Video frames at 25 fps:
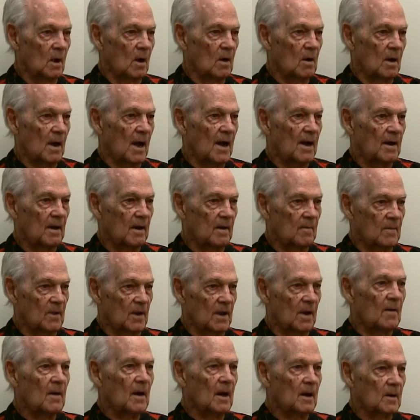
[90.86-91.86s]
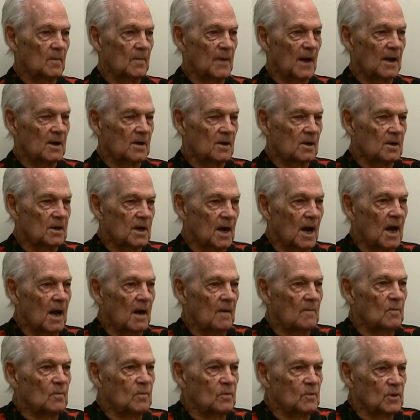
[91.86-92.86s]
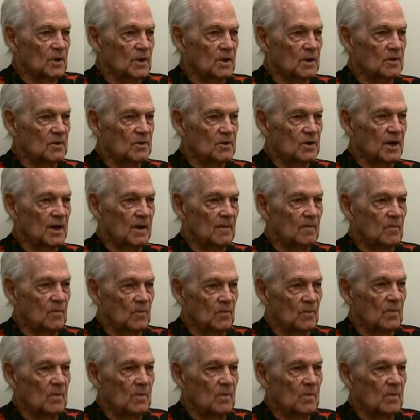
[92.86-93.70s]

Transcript: At about the time, the same.